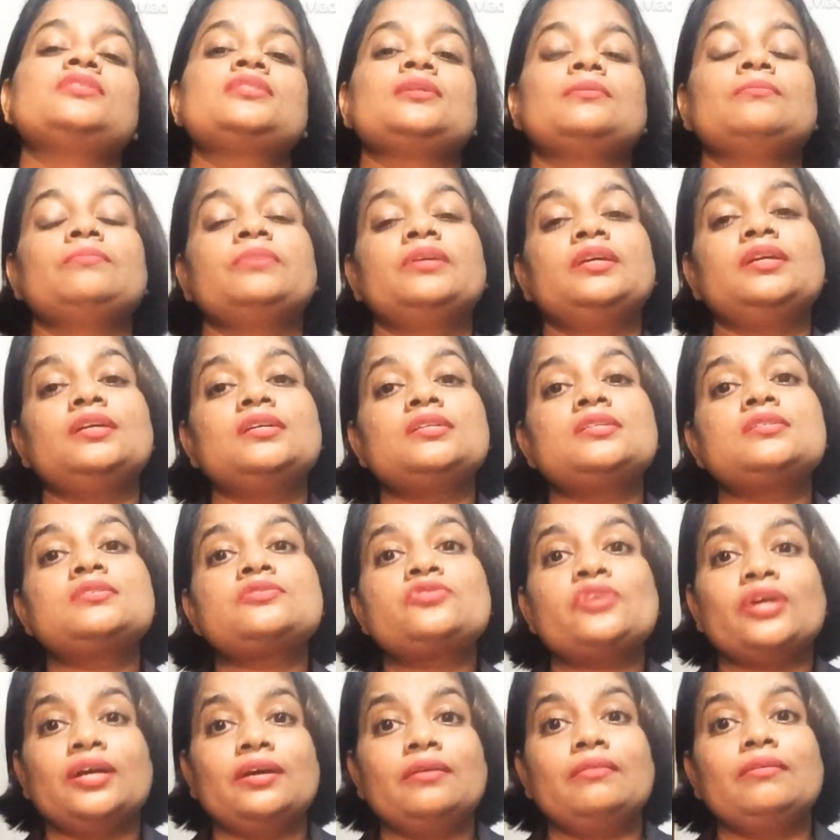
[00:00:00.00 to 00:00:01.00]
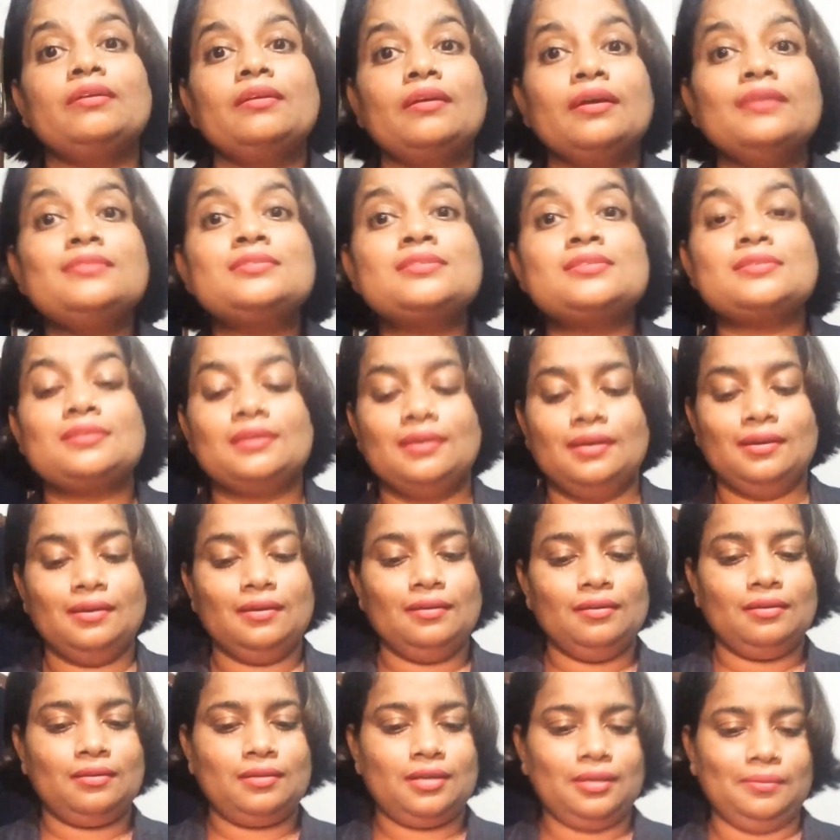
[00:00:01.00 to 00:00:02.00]
somebody is staring at
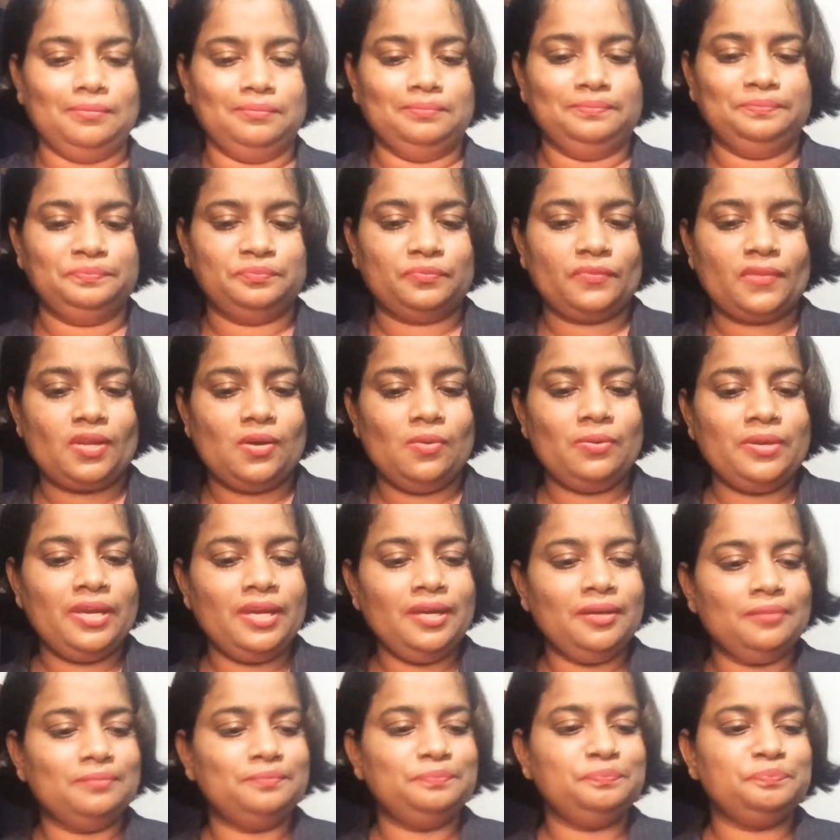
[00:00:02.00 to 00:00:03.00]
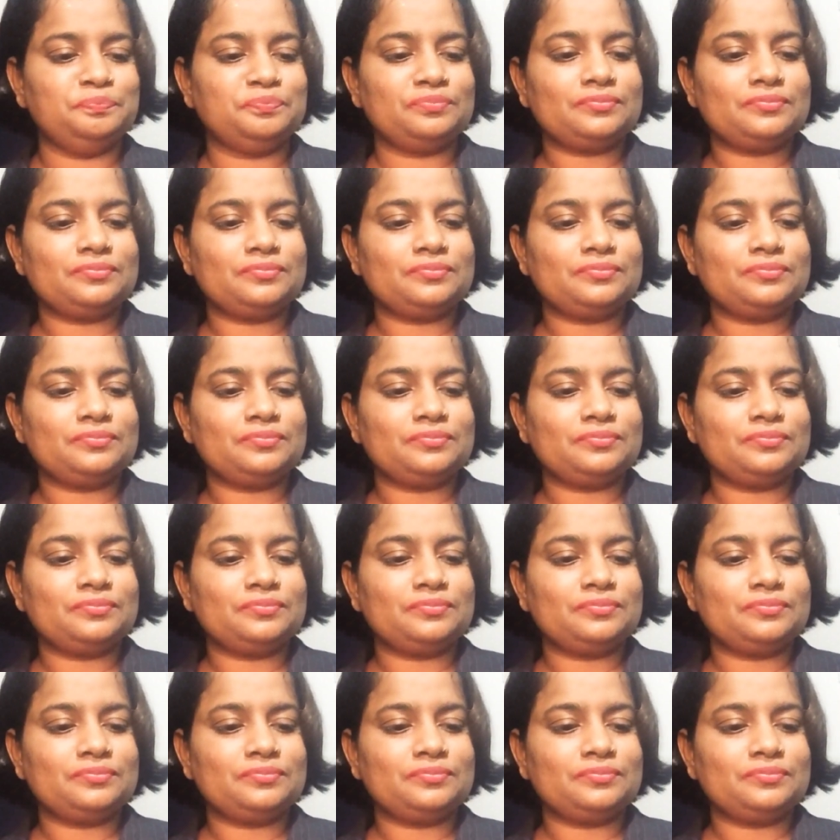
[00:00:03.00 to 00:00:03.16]
him. Okay,